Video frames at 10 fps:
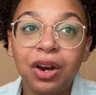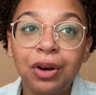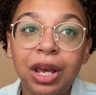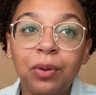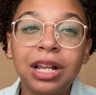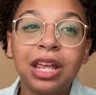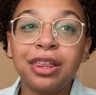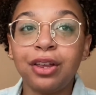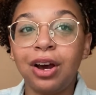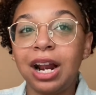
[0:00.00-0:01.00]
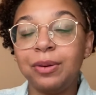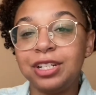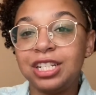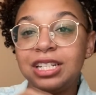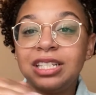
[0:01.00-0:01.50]
okay, well, I thought I was
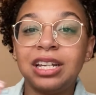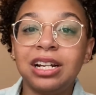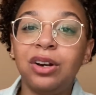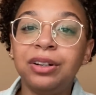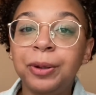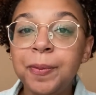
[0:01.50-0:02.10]
just gonna